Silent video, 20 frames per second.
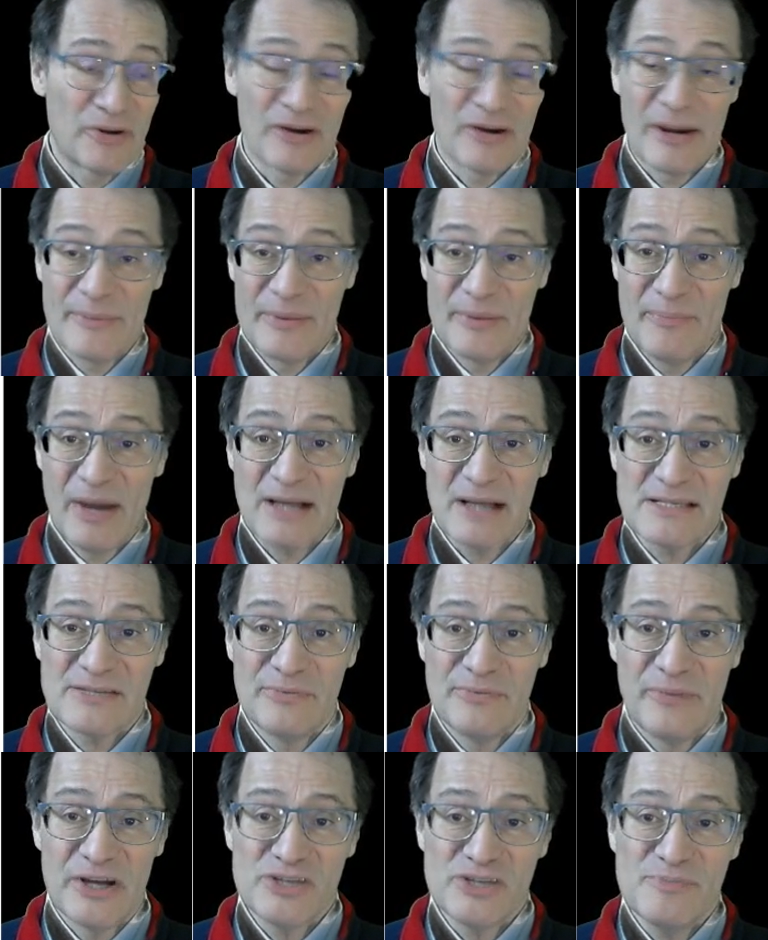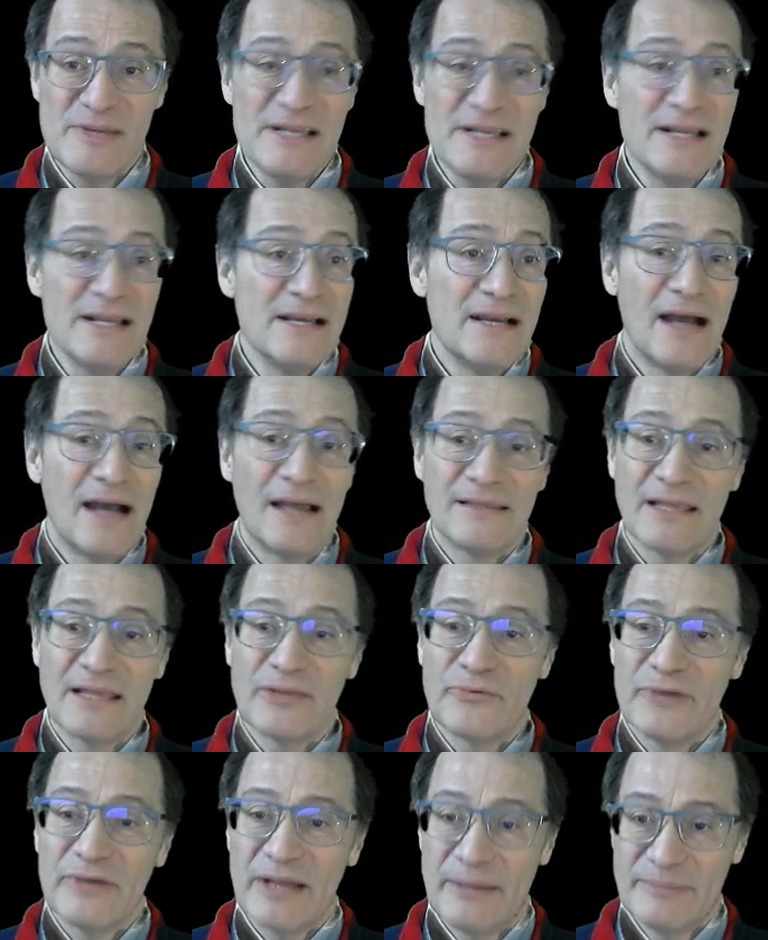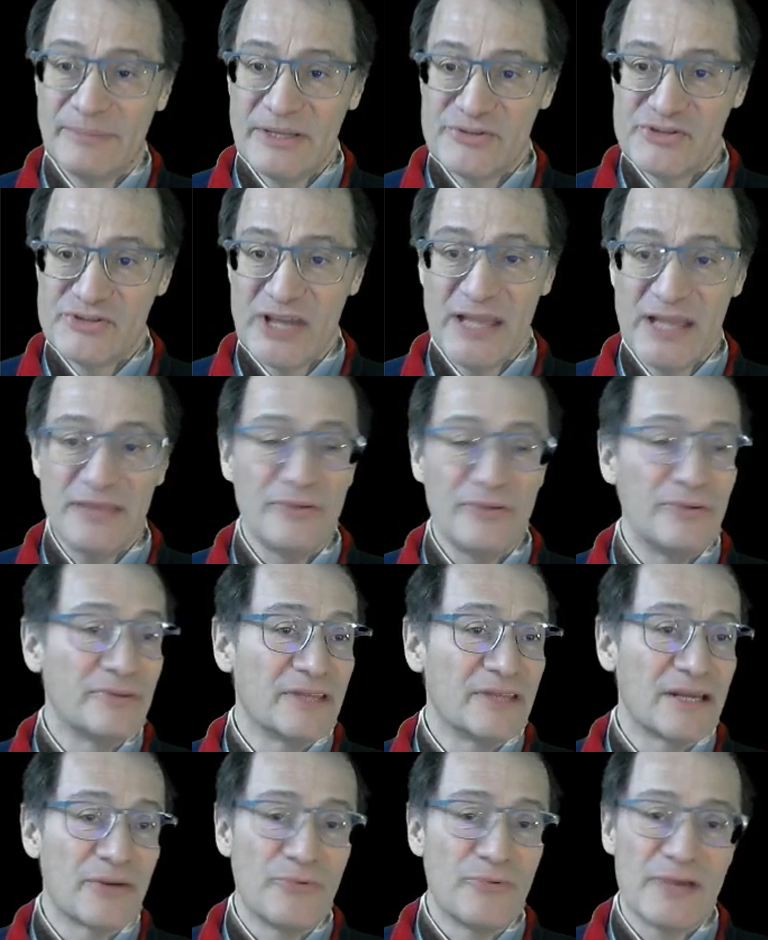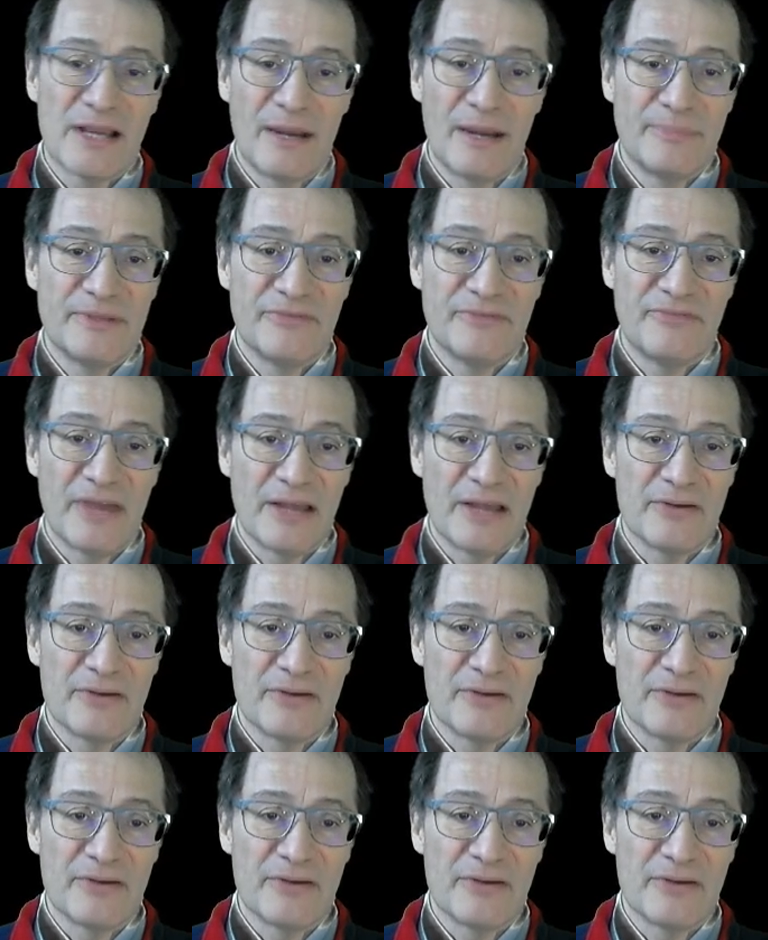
bug, some buzzbill, and then we have the chain until we have the failure.